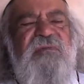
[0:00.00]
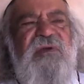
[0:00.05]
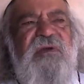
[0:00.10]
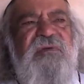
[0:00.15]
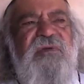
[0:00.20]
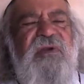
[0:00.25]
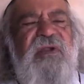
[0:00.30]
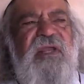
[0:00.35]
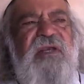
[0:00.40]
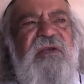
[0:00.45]

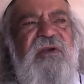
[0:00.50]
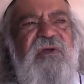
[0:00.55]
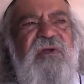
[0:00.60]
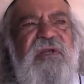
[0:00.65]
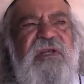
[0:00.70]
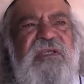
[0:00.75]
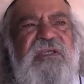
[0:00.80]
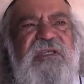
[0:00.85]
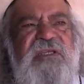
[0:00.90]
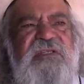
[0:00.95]
had a
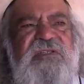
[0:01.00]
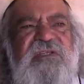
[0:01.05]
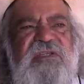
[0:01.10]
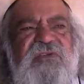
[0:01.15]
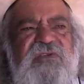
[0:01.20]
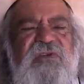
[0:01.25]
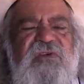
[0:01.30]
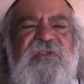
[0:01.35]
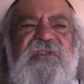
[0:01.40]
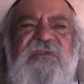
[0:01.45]
lot of kids, the
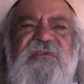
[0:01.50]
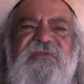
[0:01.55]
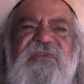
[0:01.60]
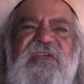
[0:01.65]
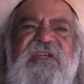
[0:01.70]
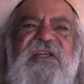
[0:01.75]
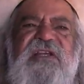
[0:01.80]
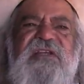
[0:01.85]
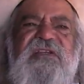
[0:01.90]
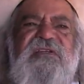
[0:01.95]
Church of
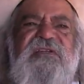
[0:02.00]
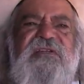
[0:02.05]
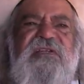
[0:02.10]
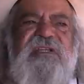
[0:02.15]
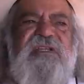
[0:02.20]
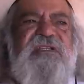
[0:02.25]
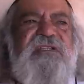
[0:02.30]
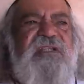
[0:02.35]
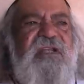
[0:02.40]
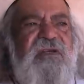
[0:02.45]
England
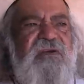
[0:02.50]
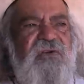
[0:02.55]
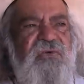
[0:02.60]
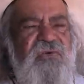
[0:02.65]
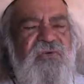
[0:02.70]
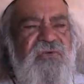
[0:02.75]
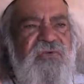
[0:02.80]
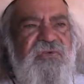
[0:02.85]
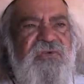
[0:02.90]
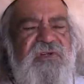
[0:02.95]
did, the
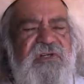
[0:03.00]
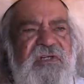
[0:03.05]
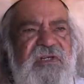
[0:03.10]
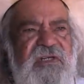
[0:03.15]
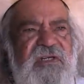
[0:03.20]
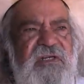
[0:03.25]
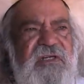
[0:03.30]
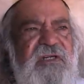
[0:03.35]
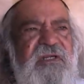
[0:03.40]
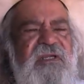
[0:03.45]
Lutheran
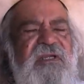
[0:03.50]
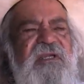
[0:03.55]
did,